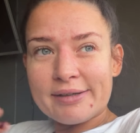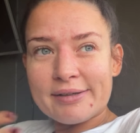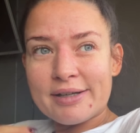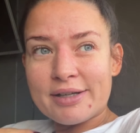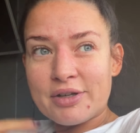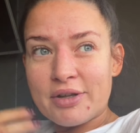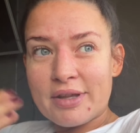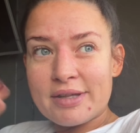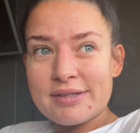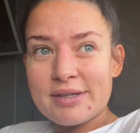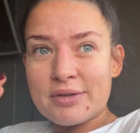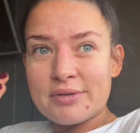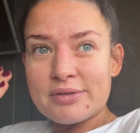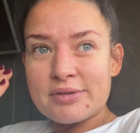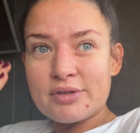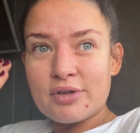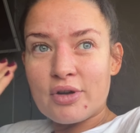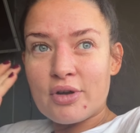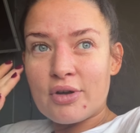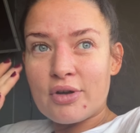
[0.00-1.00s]
I know that sounds
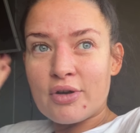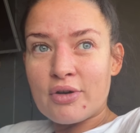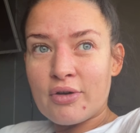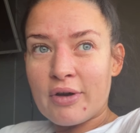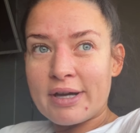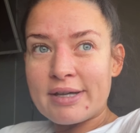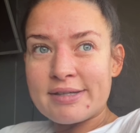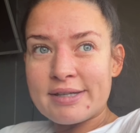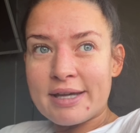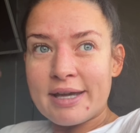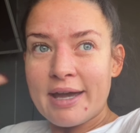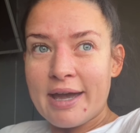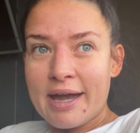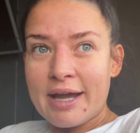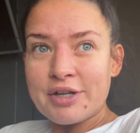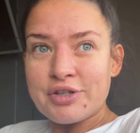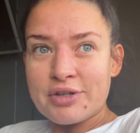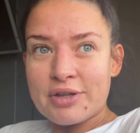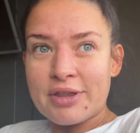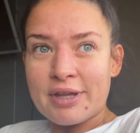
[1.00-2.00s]
crazy. I
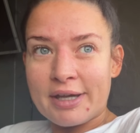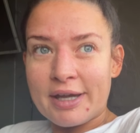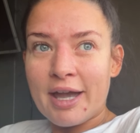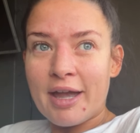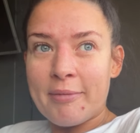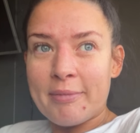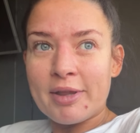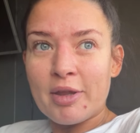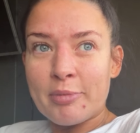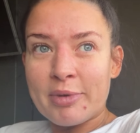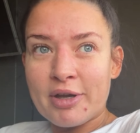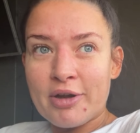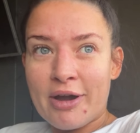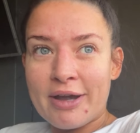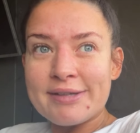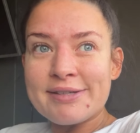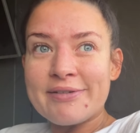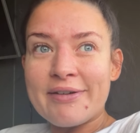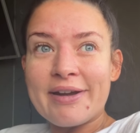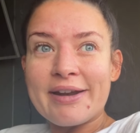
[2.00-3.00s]
actually think I am a little bit
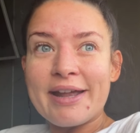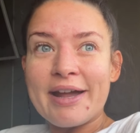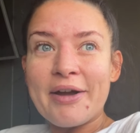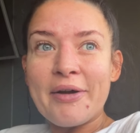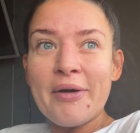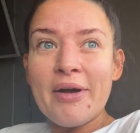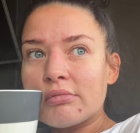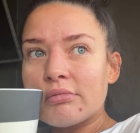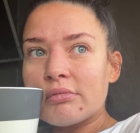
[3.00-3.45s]
crazy right now.